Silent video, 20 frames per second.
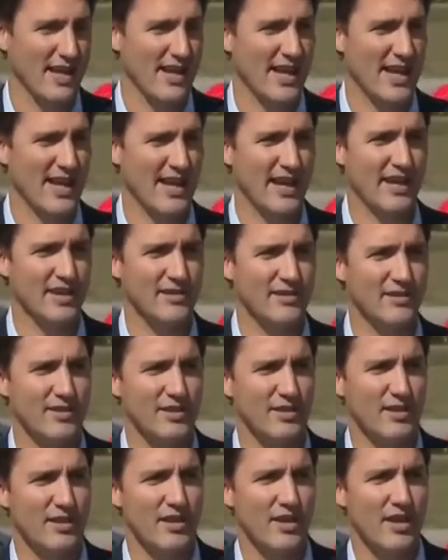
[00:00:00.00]
And
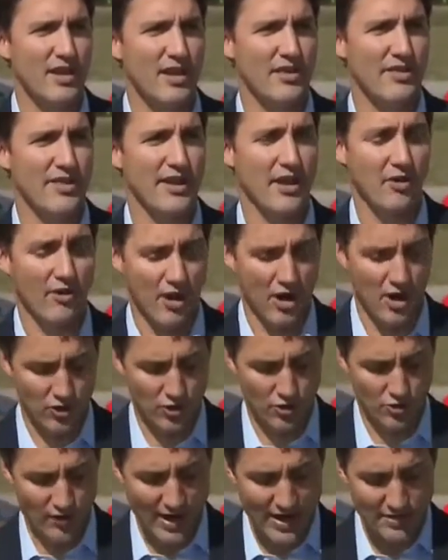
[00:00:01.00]
there are
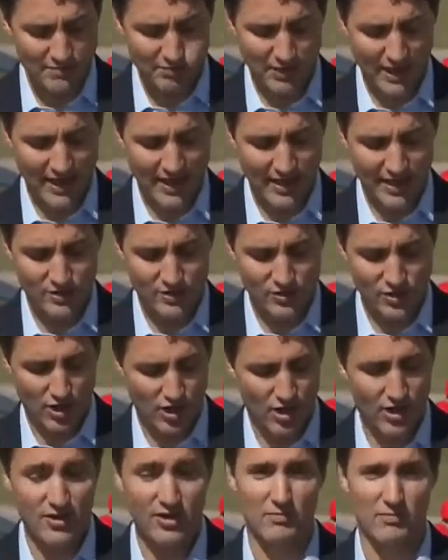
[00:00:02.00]
great plans
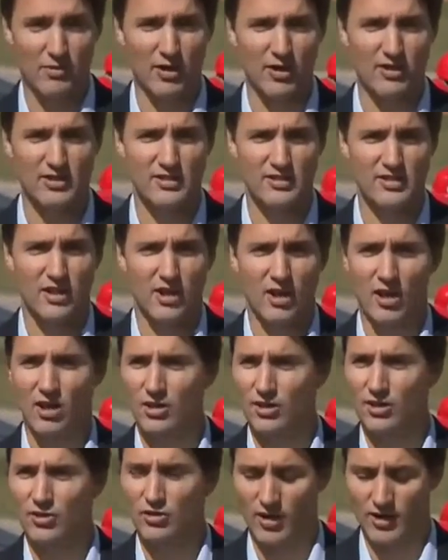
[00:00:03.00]
on the books
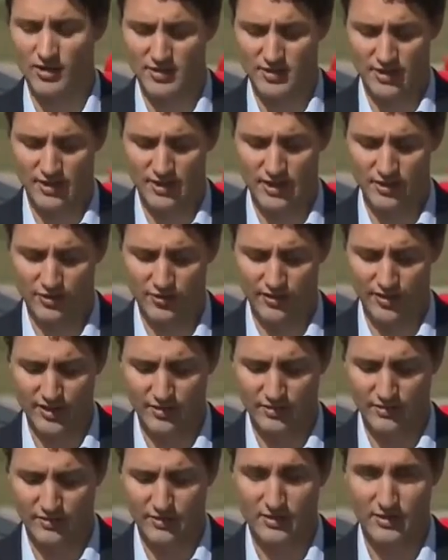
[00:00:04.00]
all across the country.
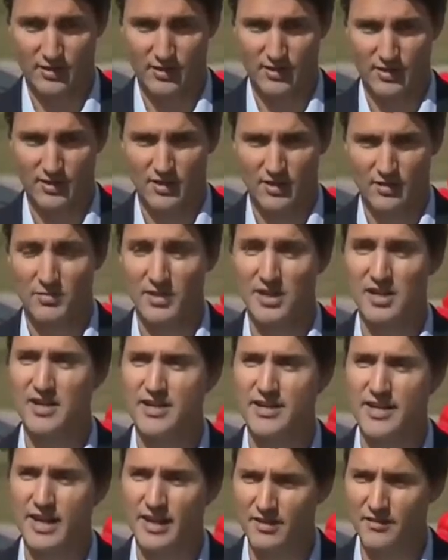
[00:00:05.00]
But
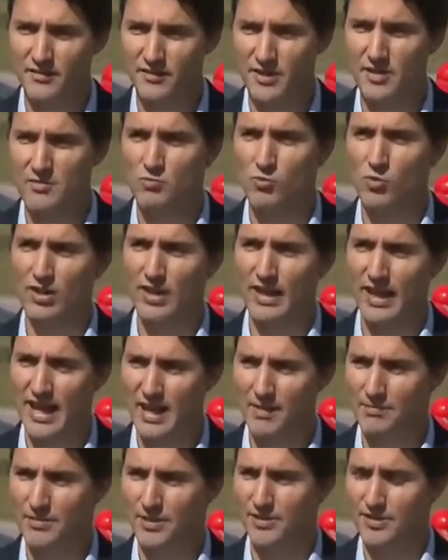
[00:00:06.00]
none of them will
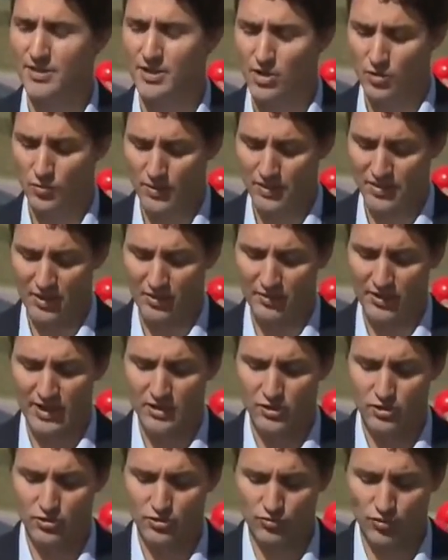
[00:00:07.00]
happen without a
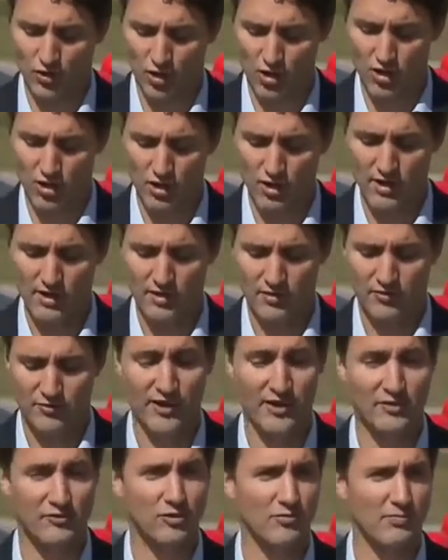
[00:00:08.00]
strong
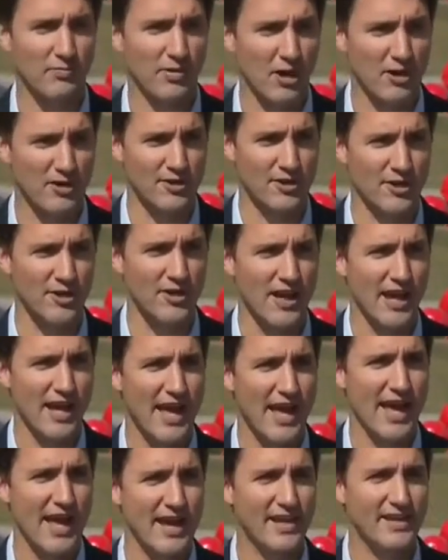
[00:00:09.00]
federal partner,
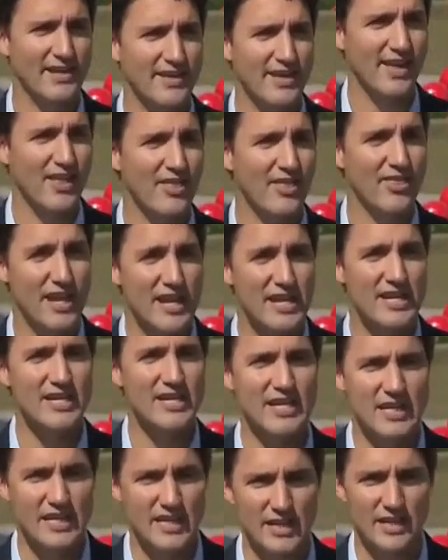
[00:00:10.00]
and they
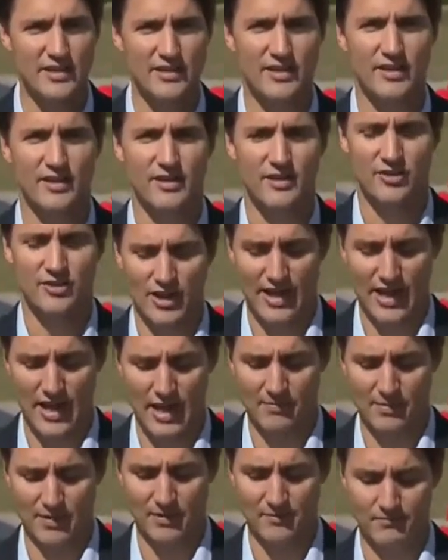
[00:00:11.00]
need to
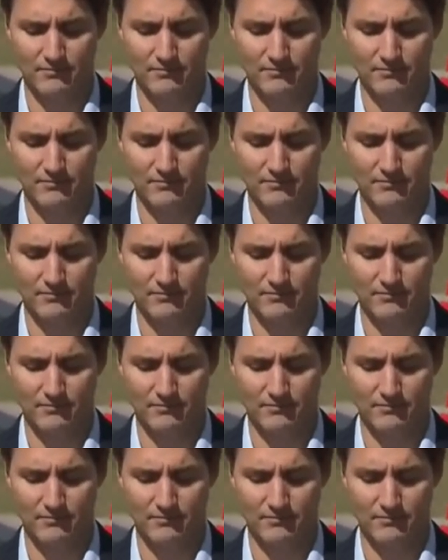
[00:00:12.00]
happen.